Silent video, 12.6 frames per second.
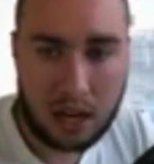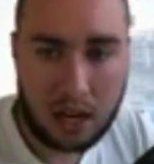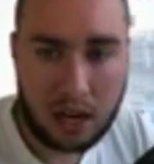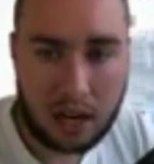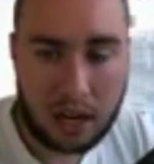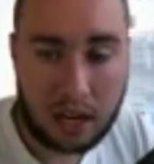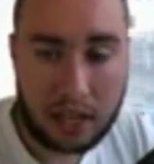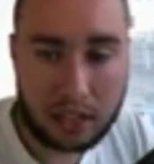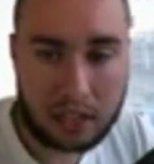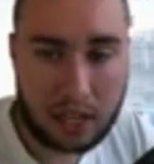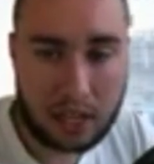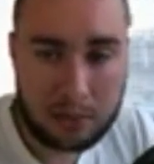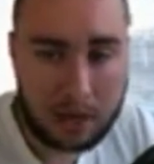initially
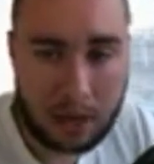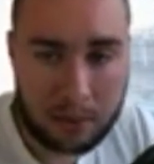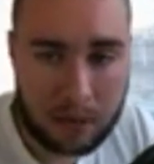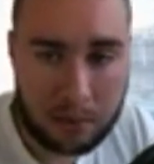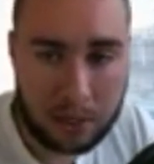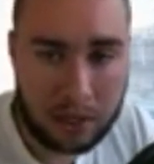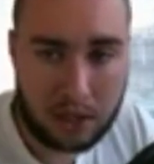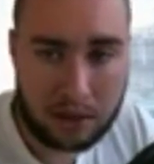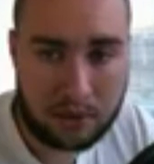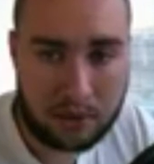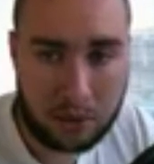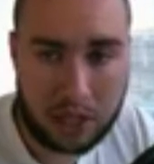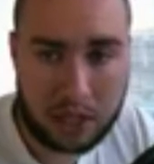I'm going to be looking
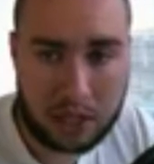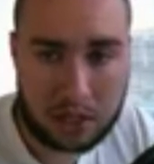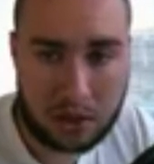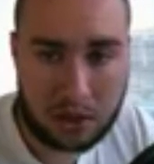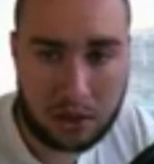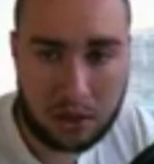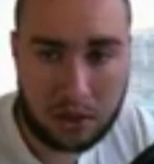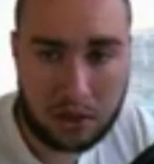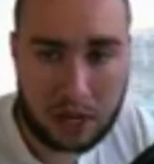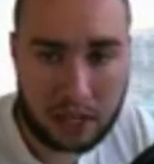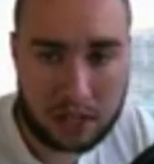for weakness on UJ.